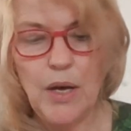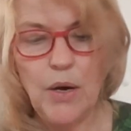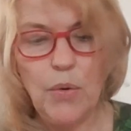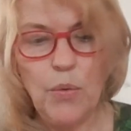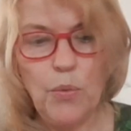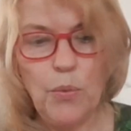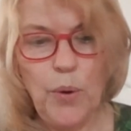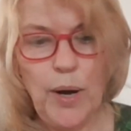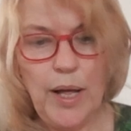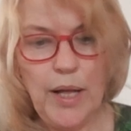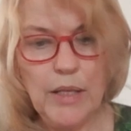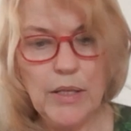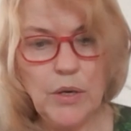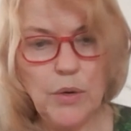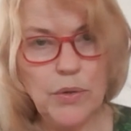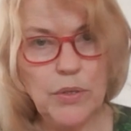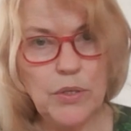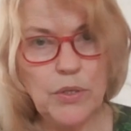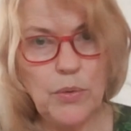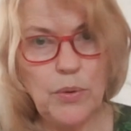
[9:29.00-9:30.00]
Well,
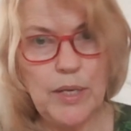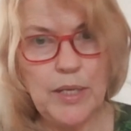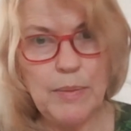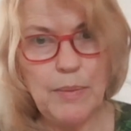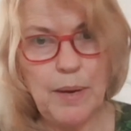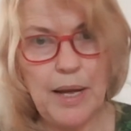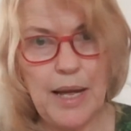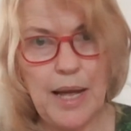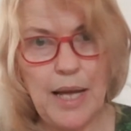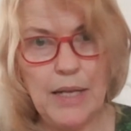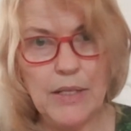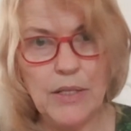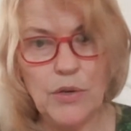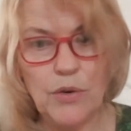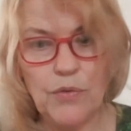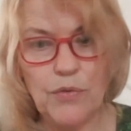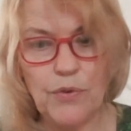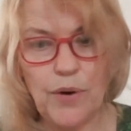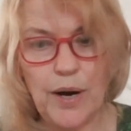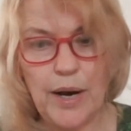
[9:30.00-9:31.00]
don't squeeze my hand
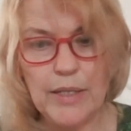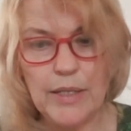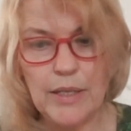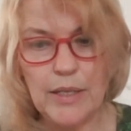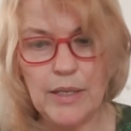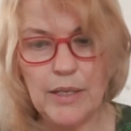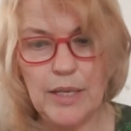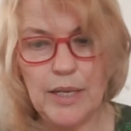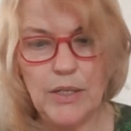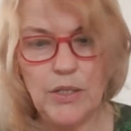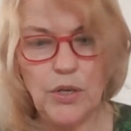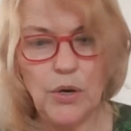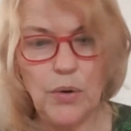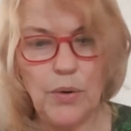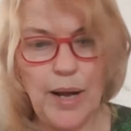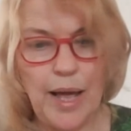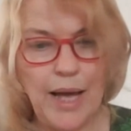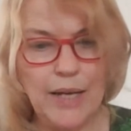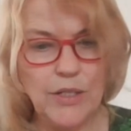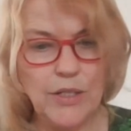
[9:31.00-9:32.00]
so frantically, and
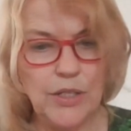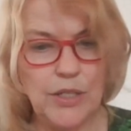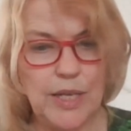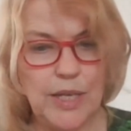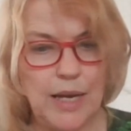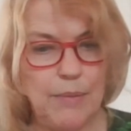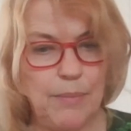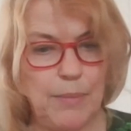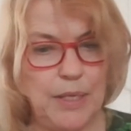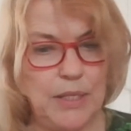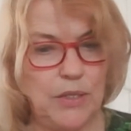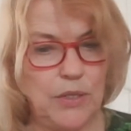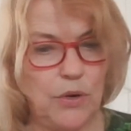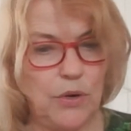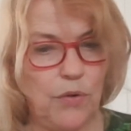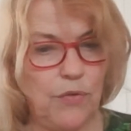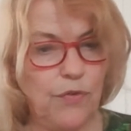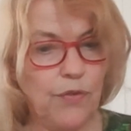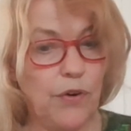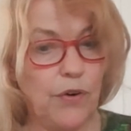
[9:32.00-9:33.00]
don't agitate me
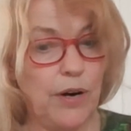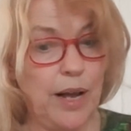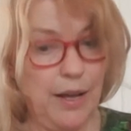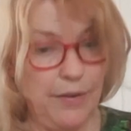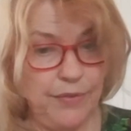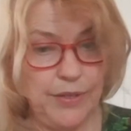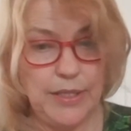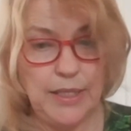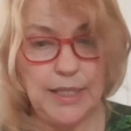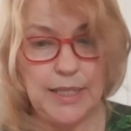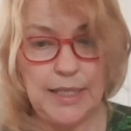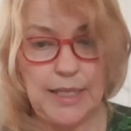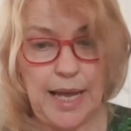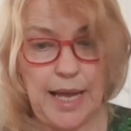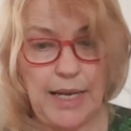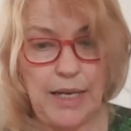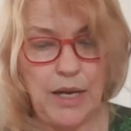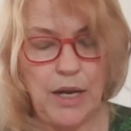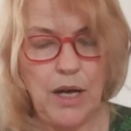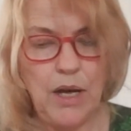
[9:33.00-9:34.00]
so, for heaven's
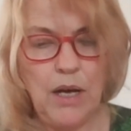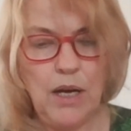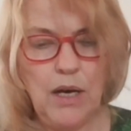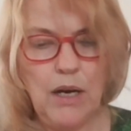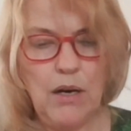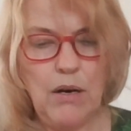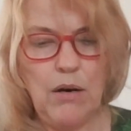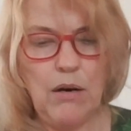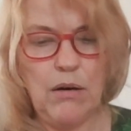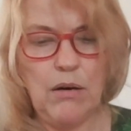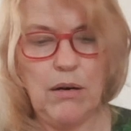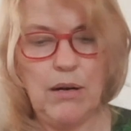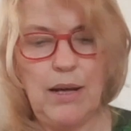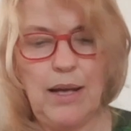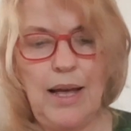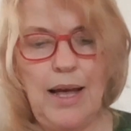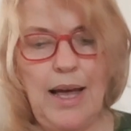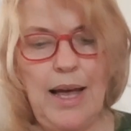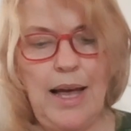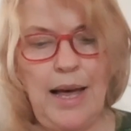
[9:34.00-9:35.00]
sake. Oh,
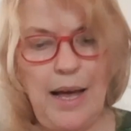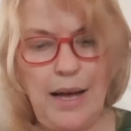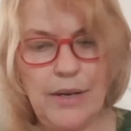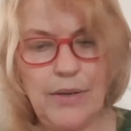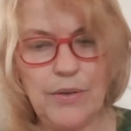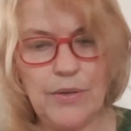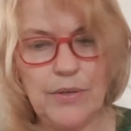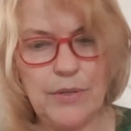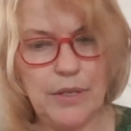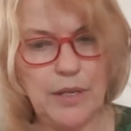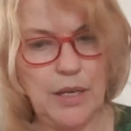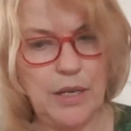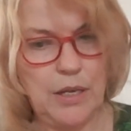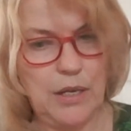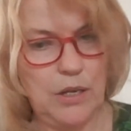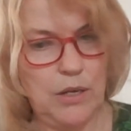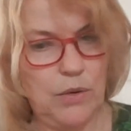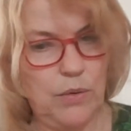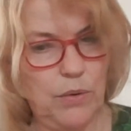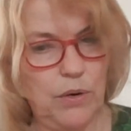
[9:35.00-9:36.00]
Hattersley,
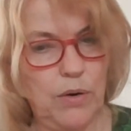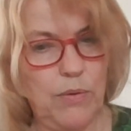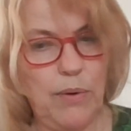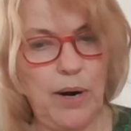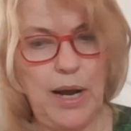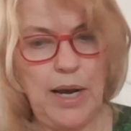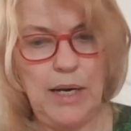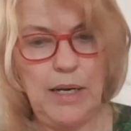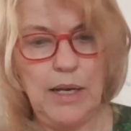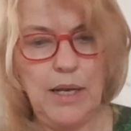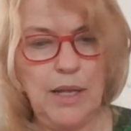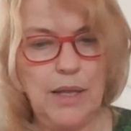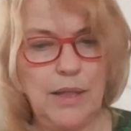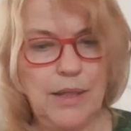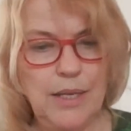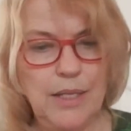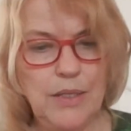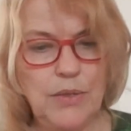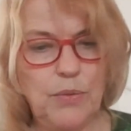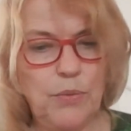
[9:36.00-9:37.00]
you were right.
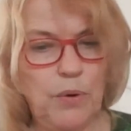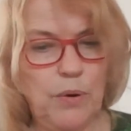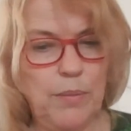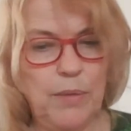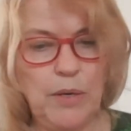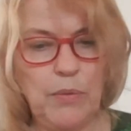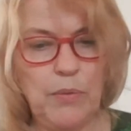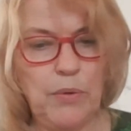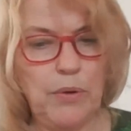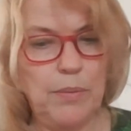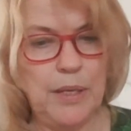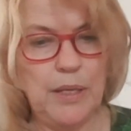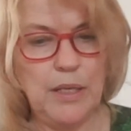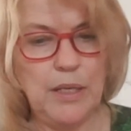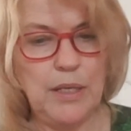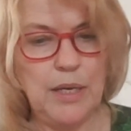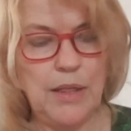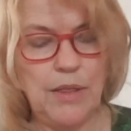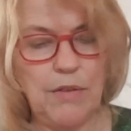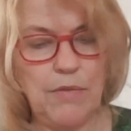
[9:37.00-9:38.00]
This woman will be the
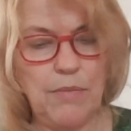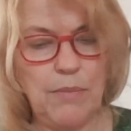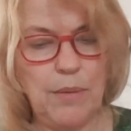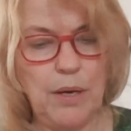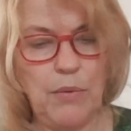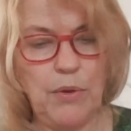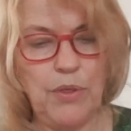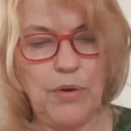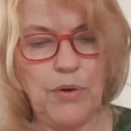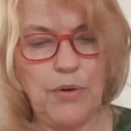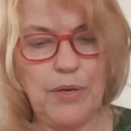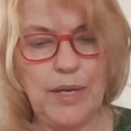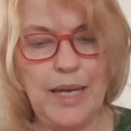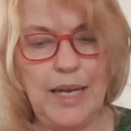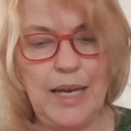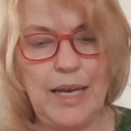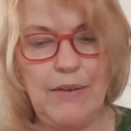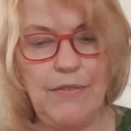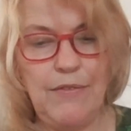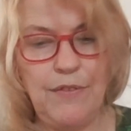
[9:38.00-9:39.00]
death of me, with her
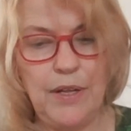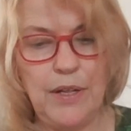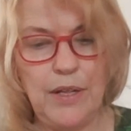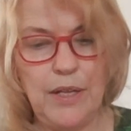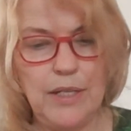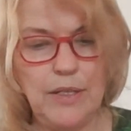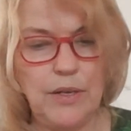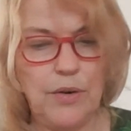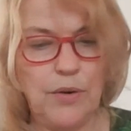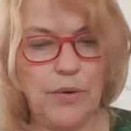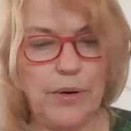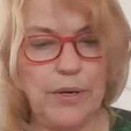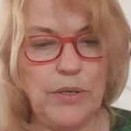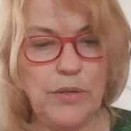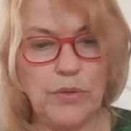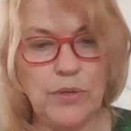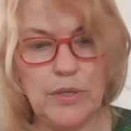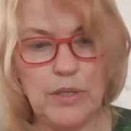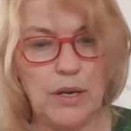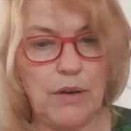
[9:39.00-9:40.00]
keen feelings and her
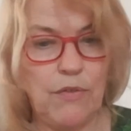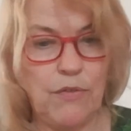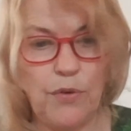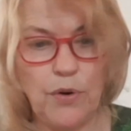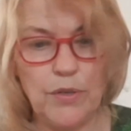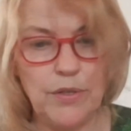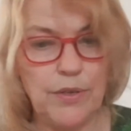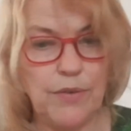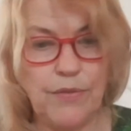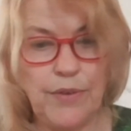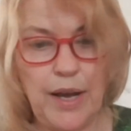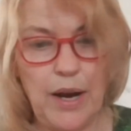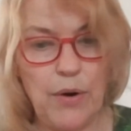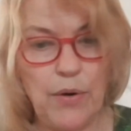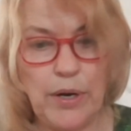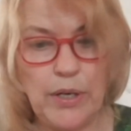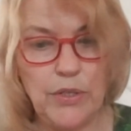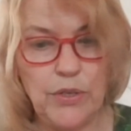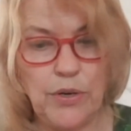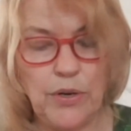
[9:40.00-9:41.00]
interesting force of
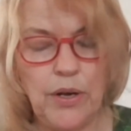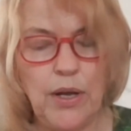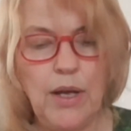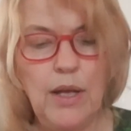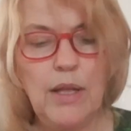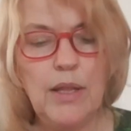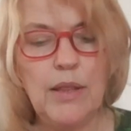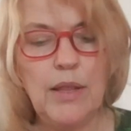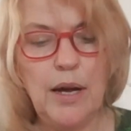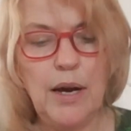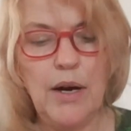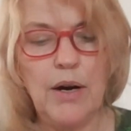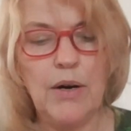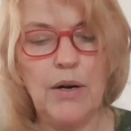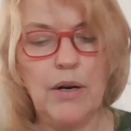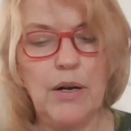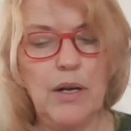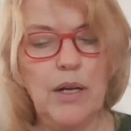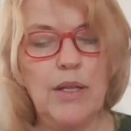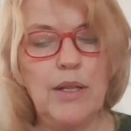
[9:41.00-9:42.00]
character. There,
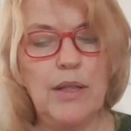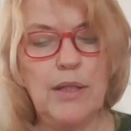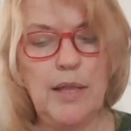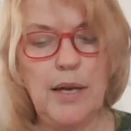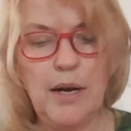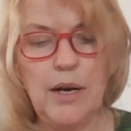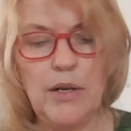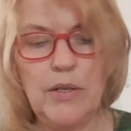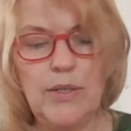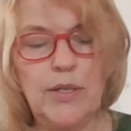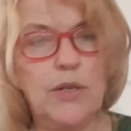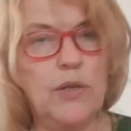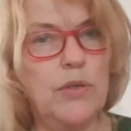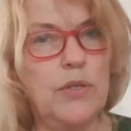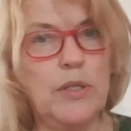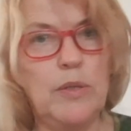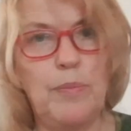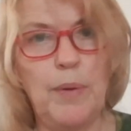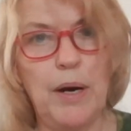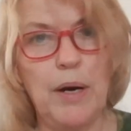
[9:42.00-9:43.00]
do
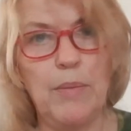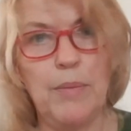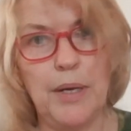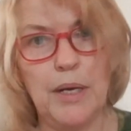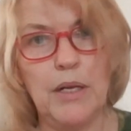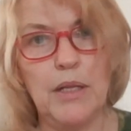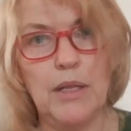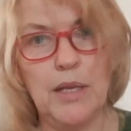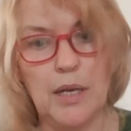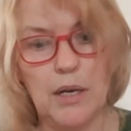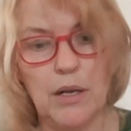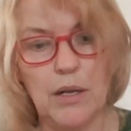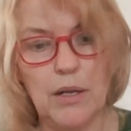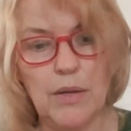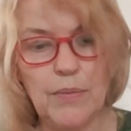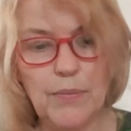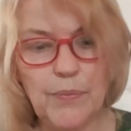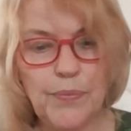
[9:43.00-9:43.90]
spare me a little.